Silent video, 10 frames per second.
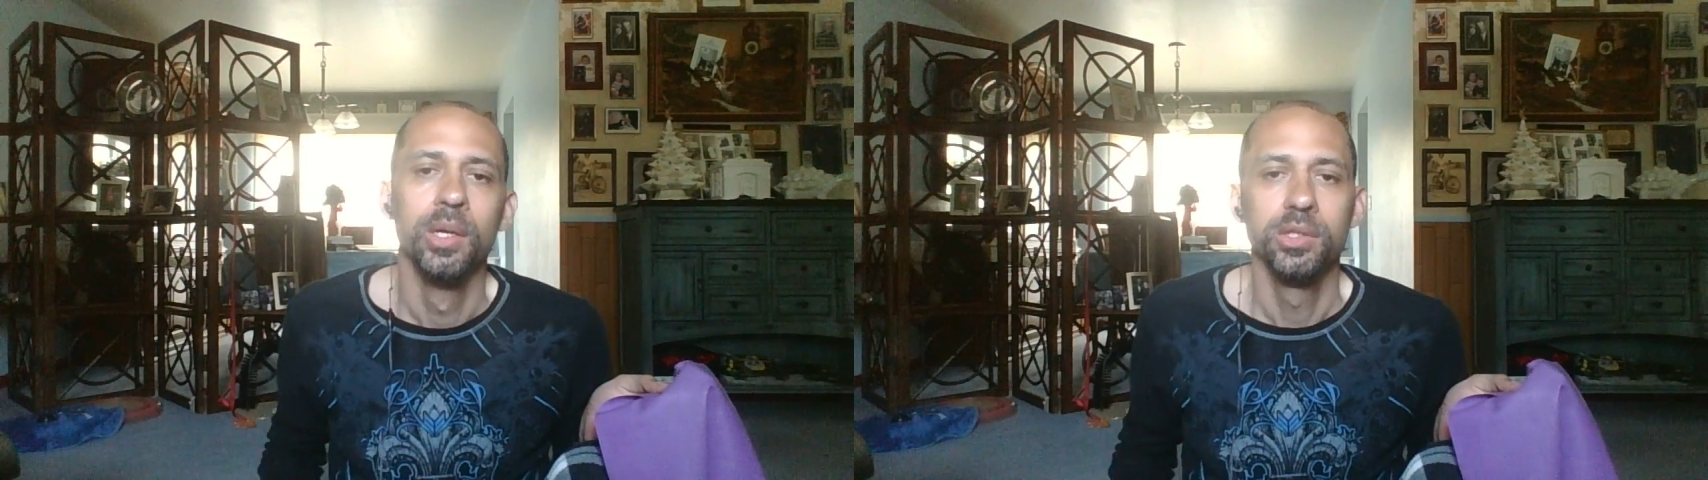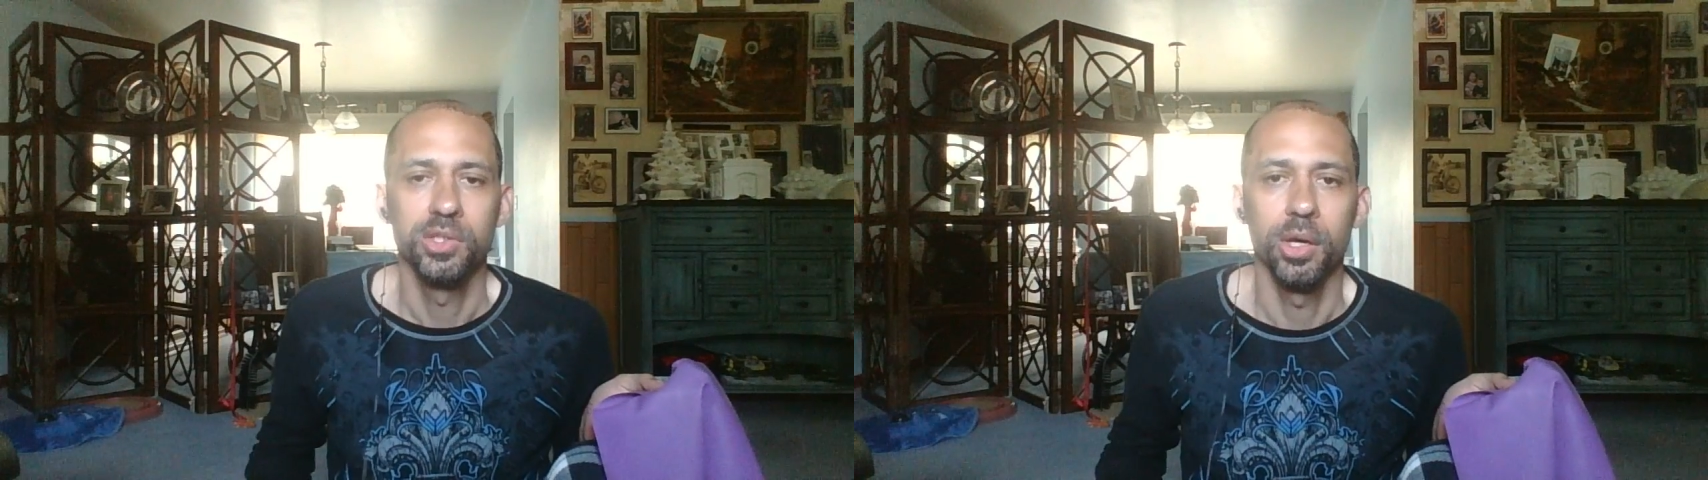
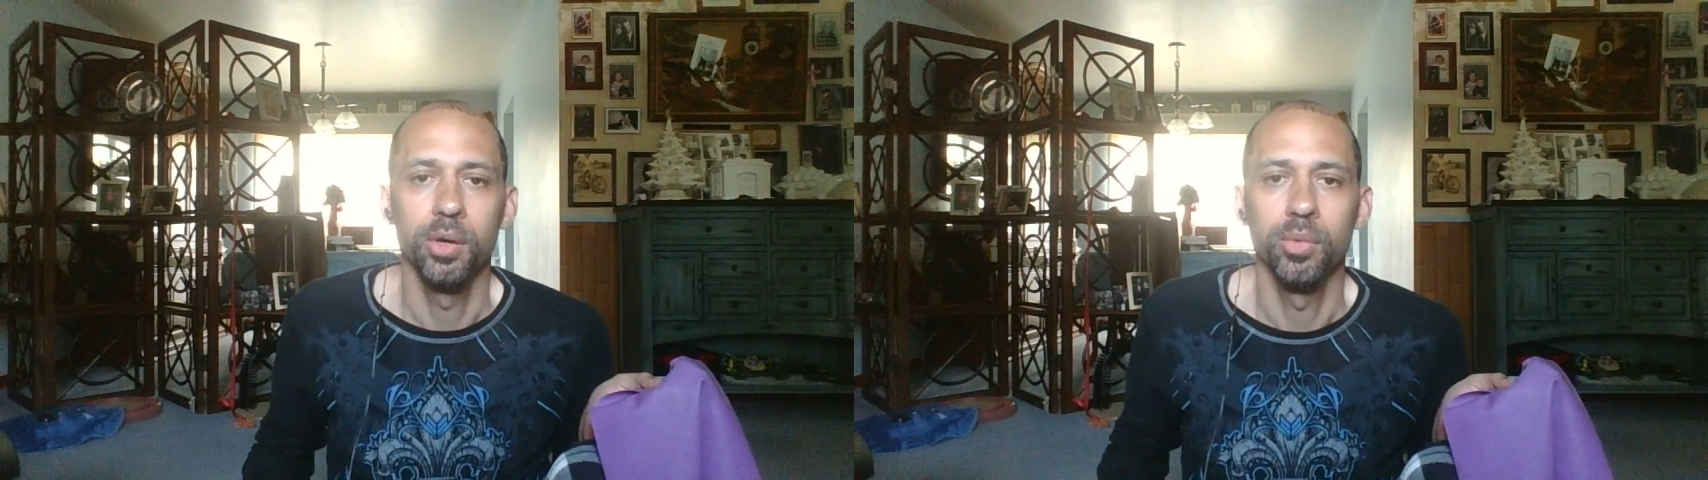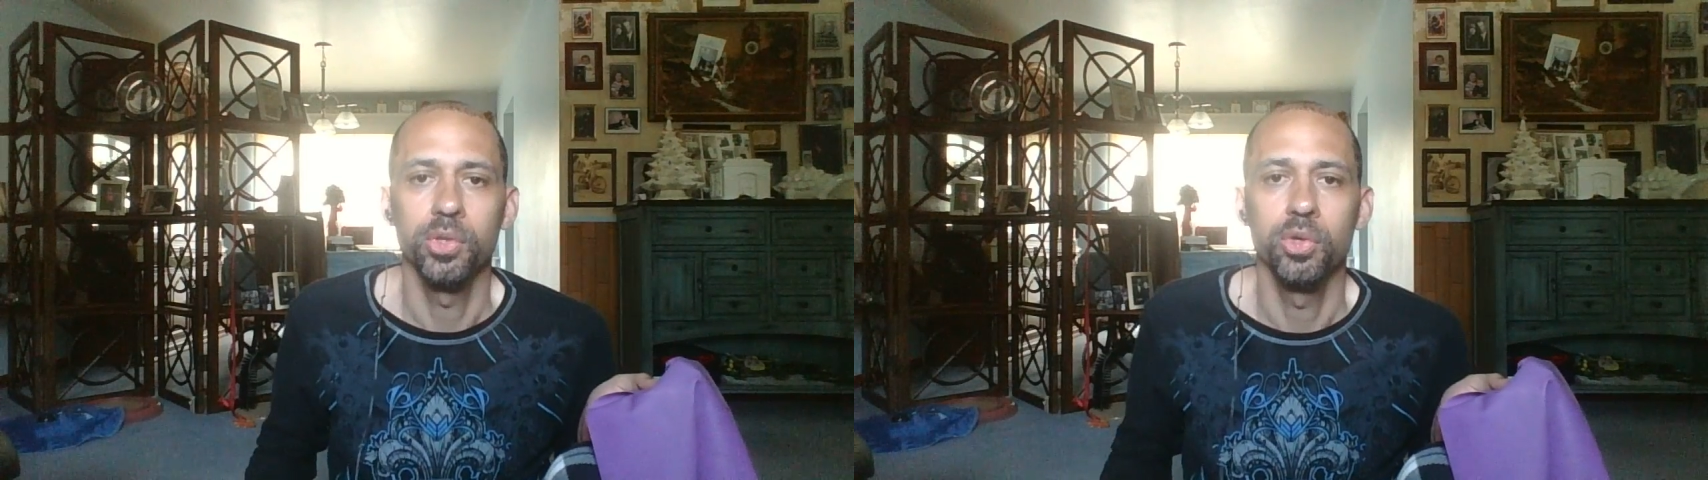
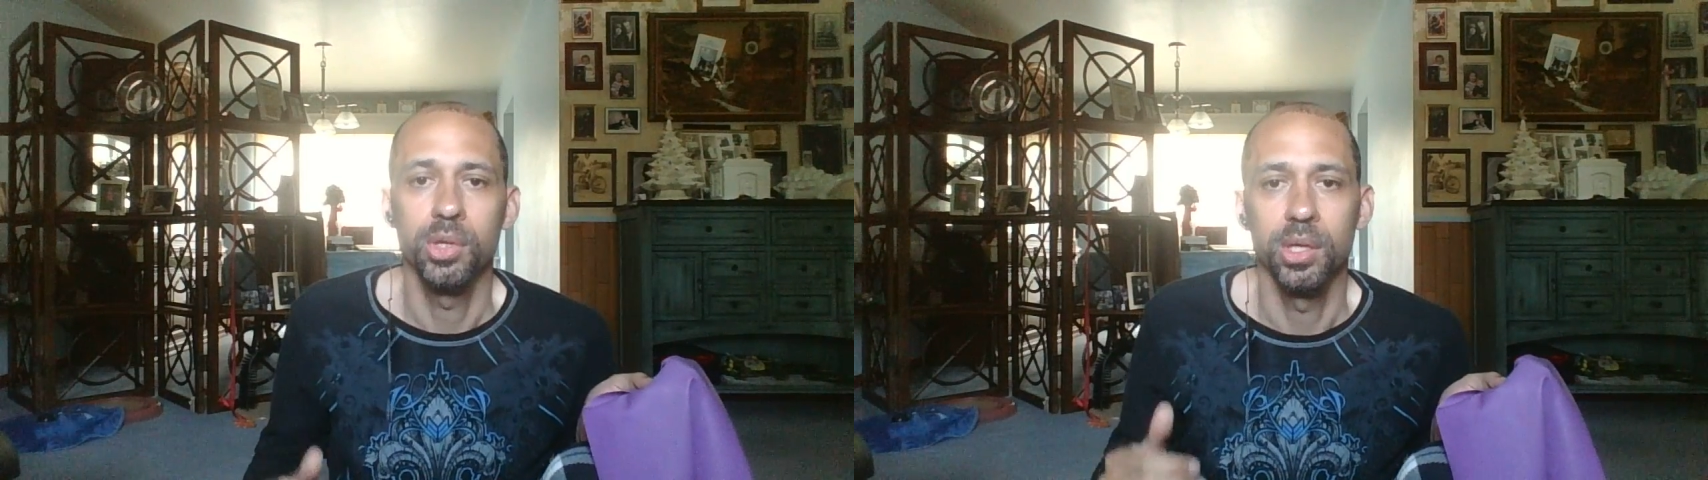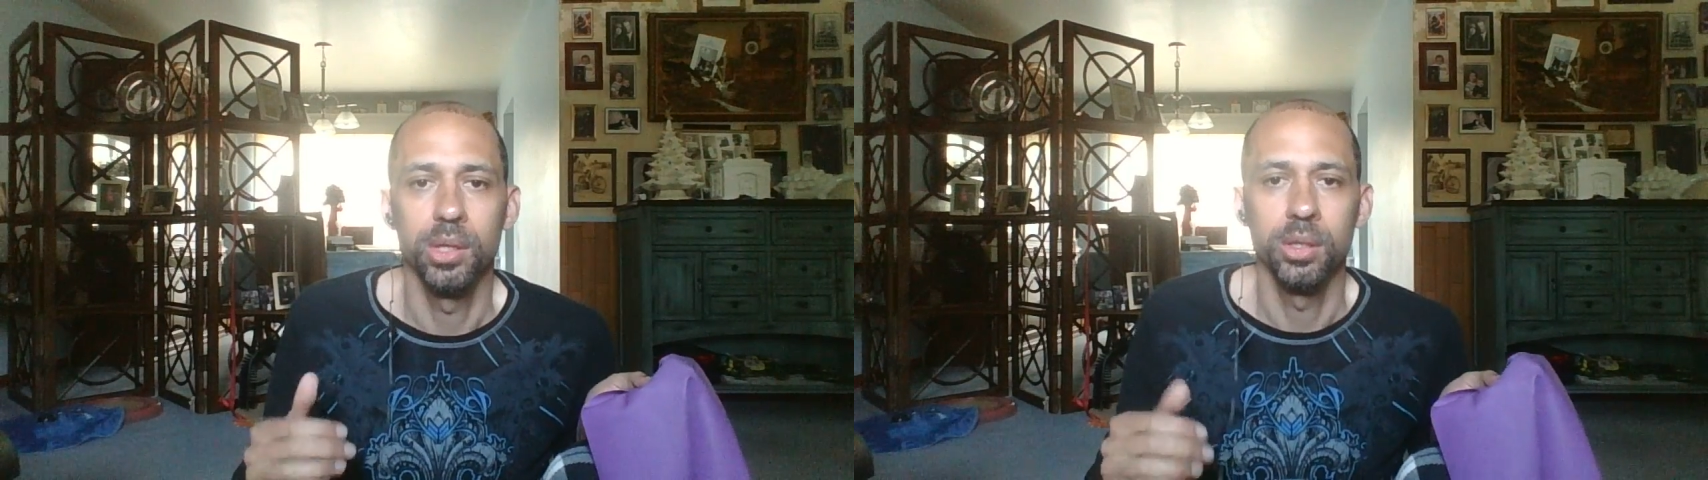So you
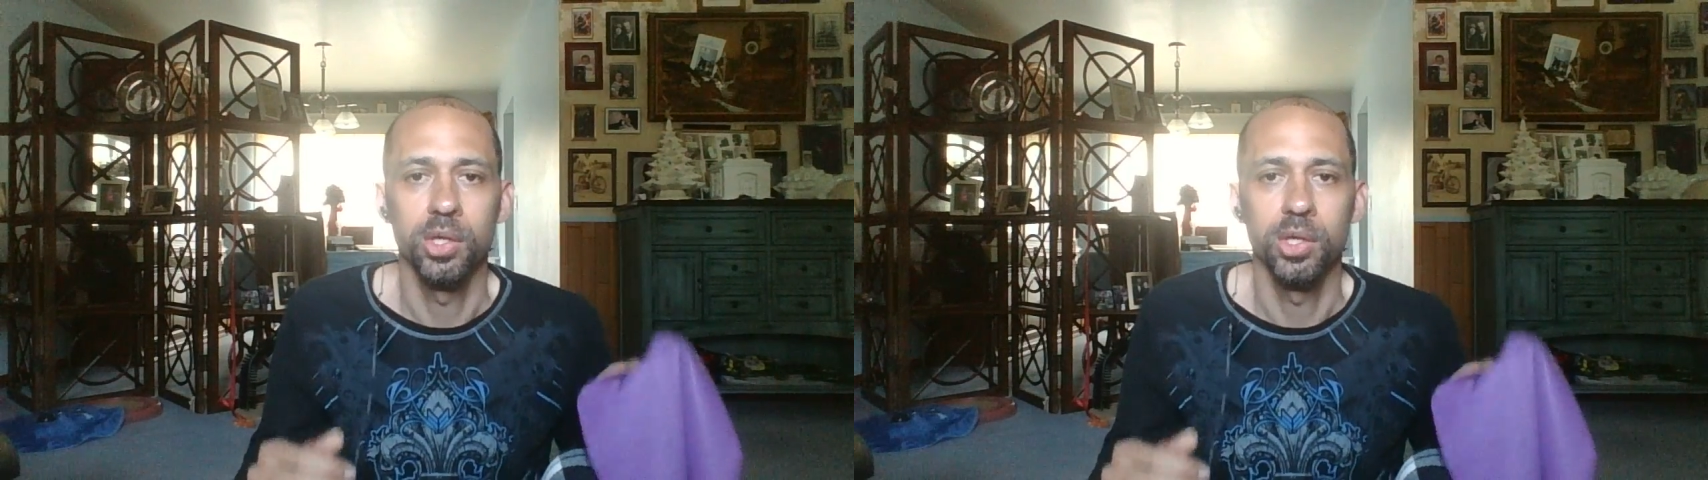can